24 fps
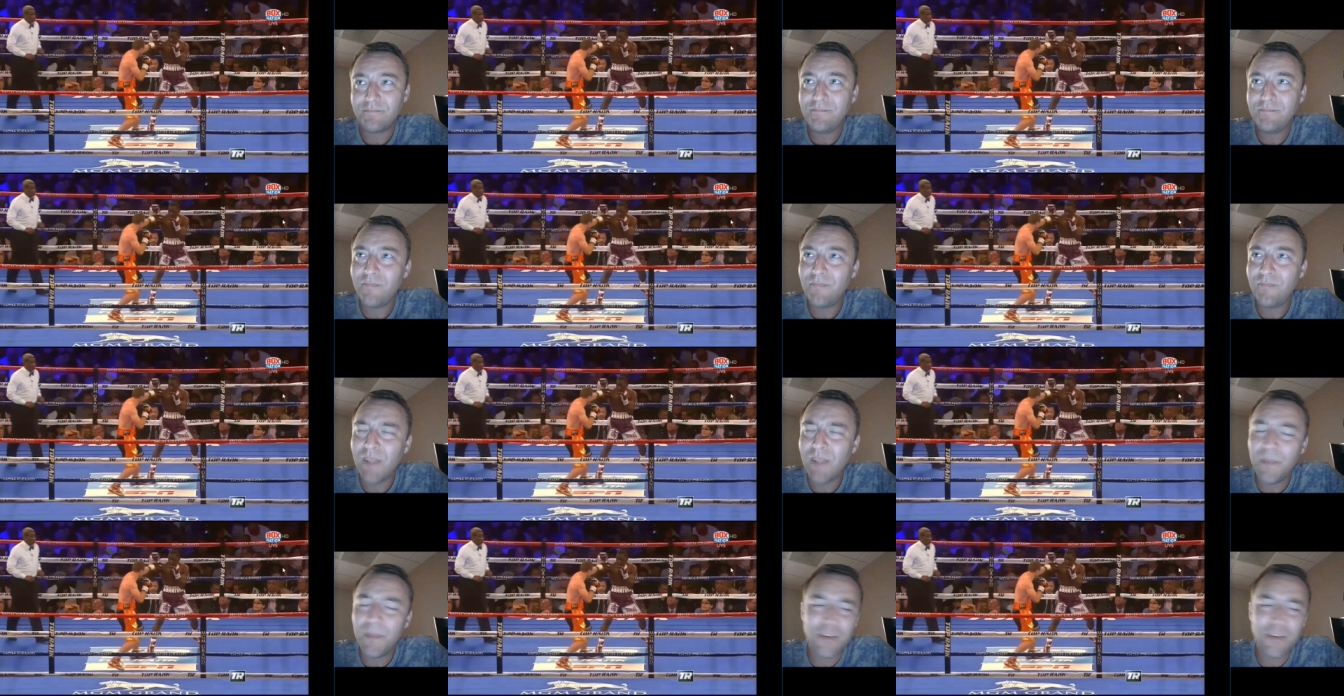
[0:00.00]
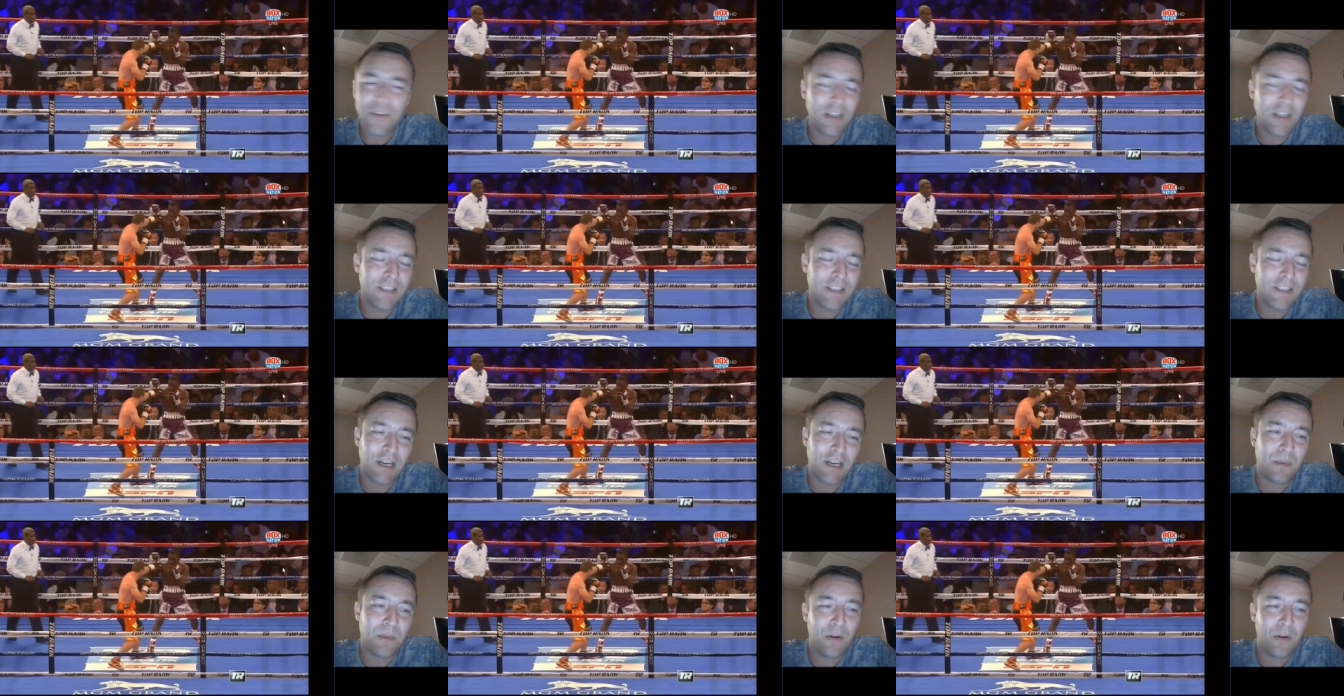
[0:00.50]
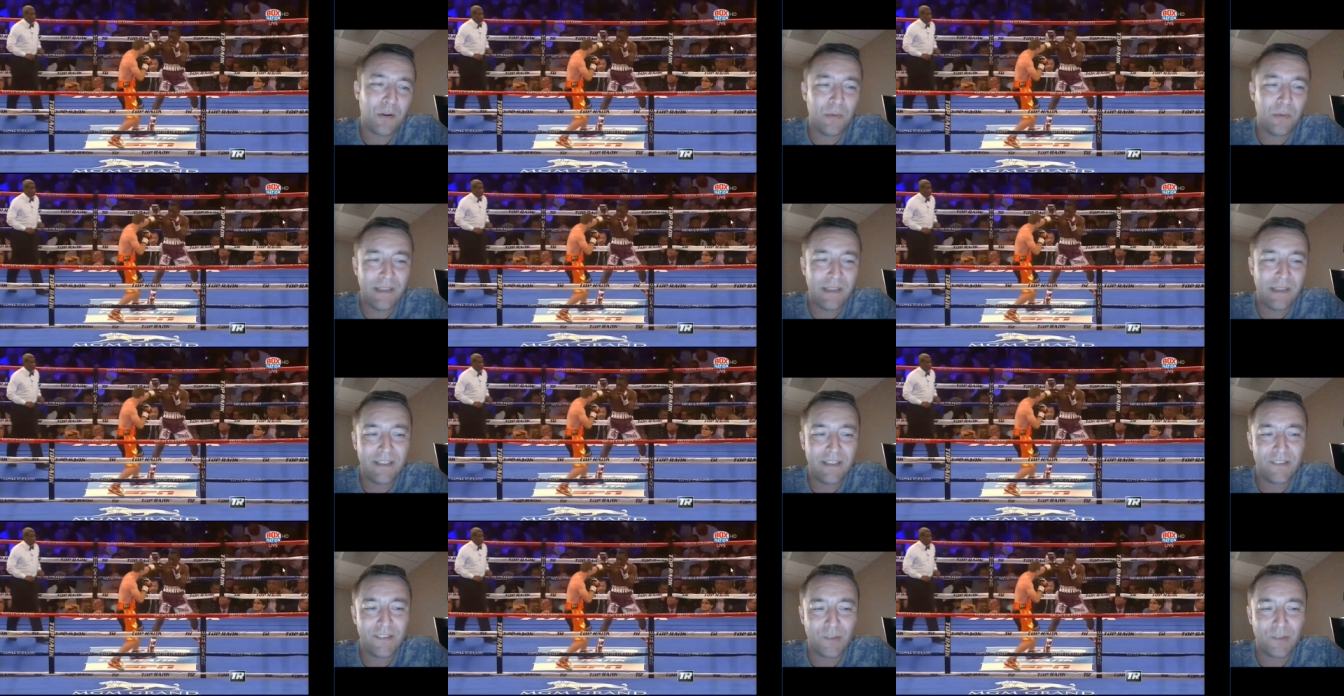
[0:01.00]
I'm not trying to talk about who
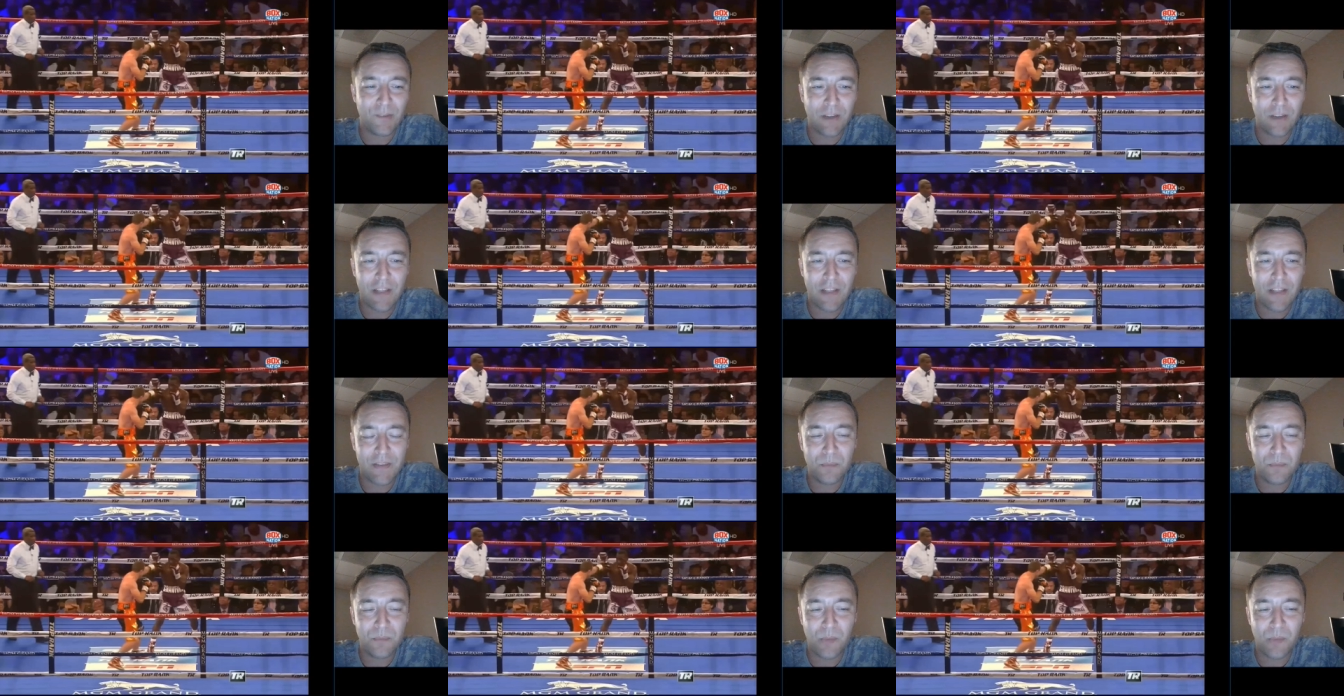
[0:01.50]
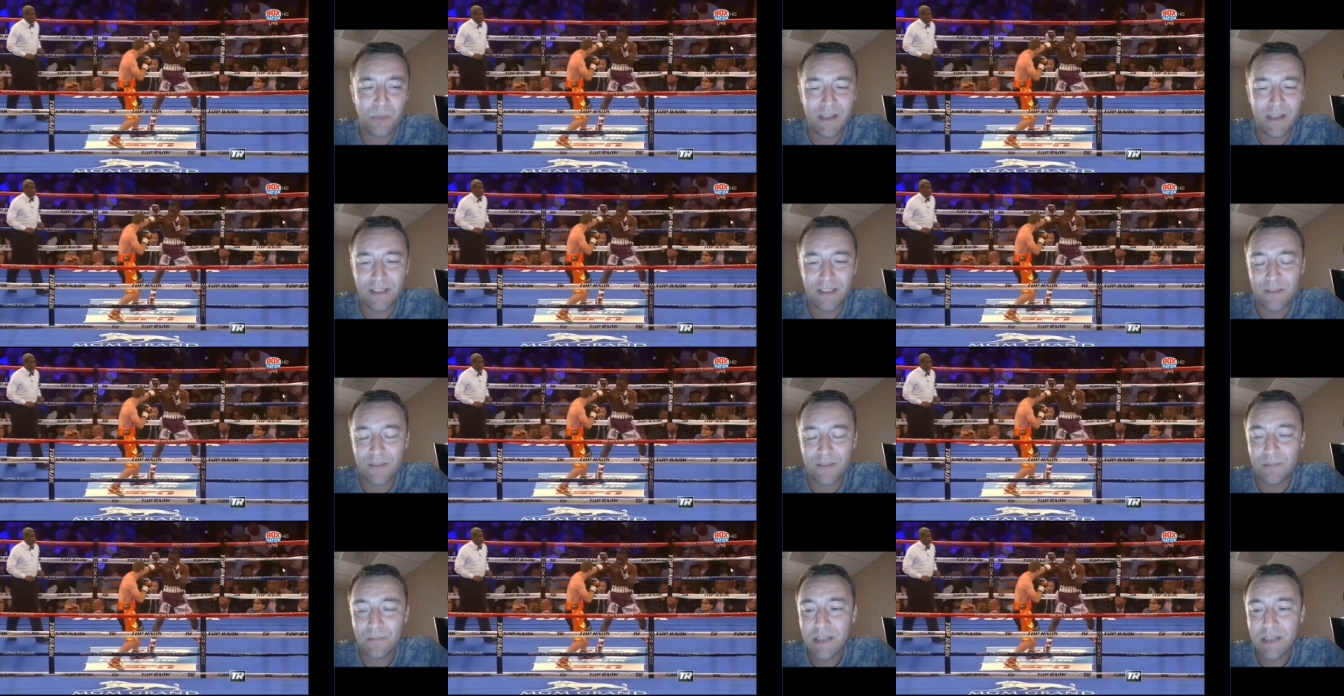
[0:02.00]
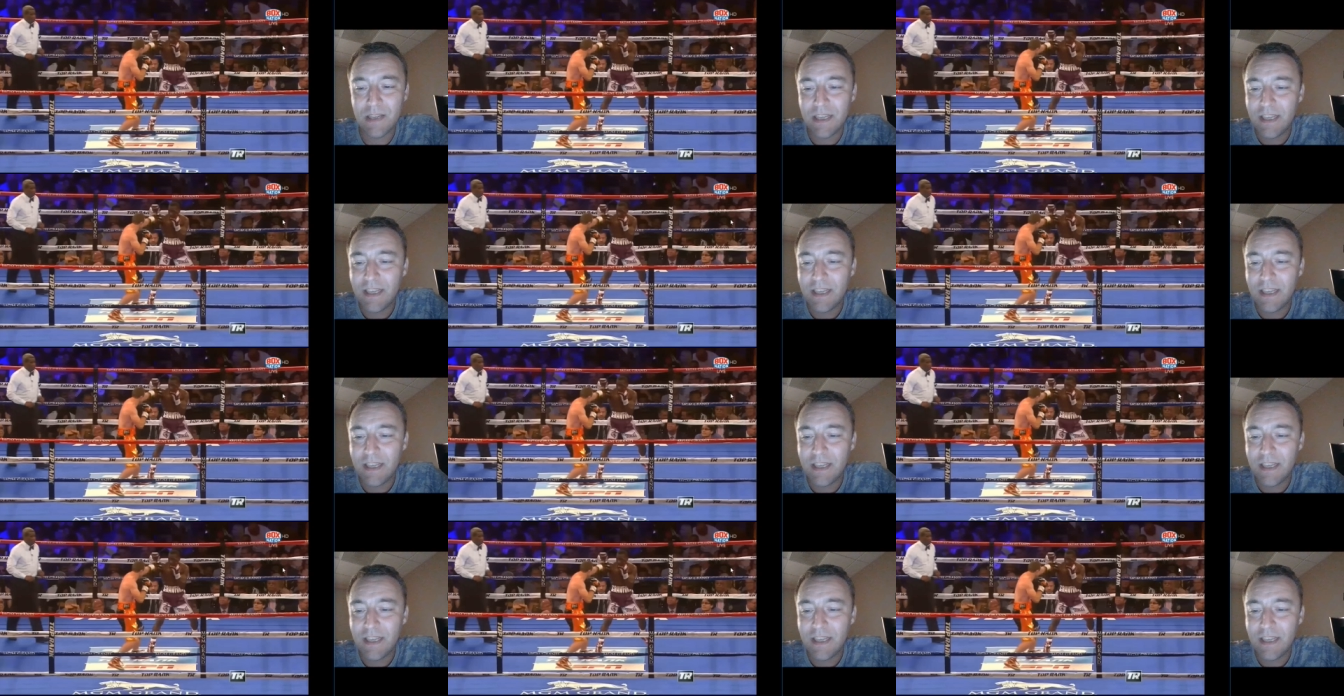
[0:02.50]
he is or nothing, but um,